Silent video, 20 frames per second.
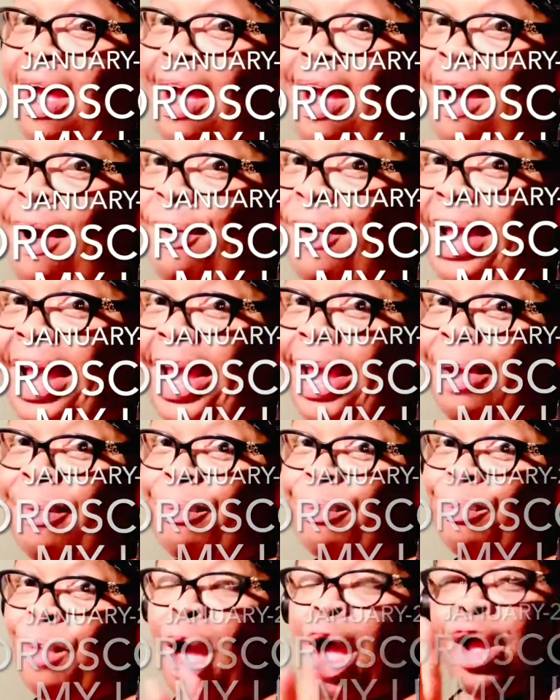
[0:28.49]
Okay.
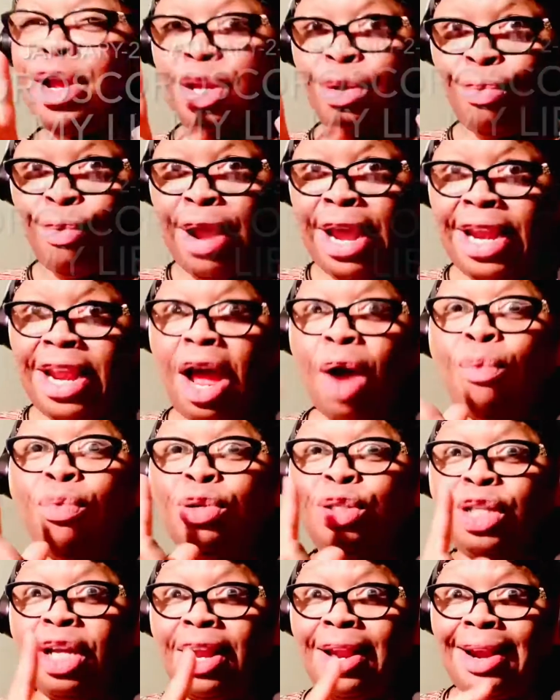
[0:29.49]
Are you ready? I
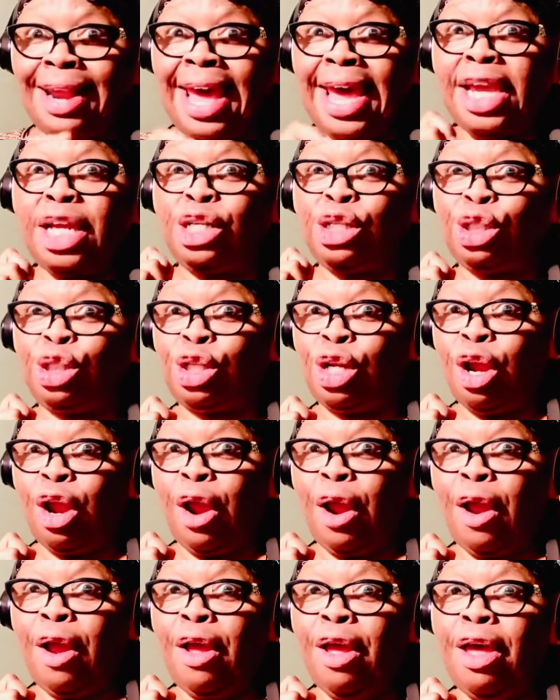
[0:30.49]
want y'all to like,
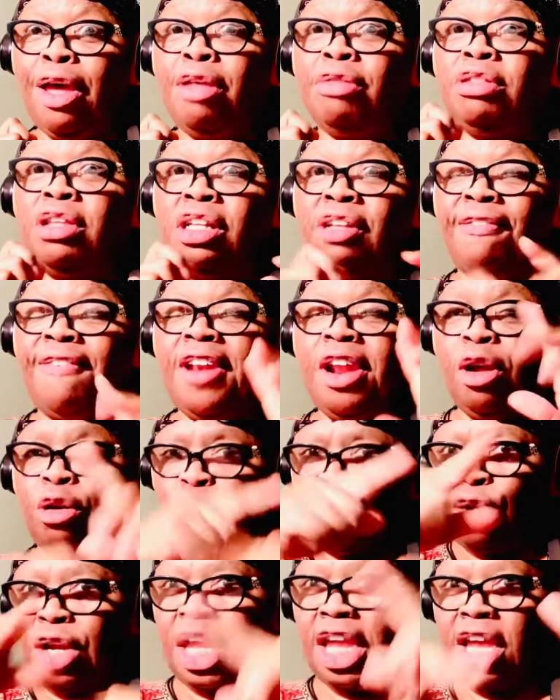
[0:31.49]
share this video
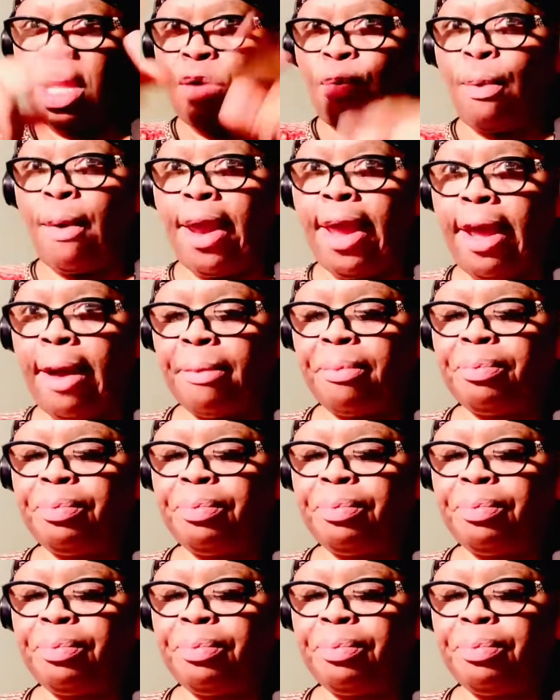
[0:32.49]
so we can get around.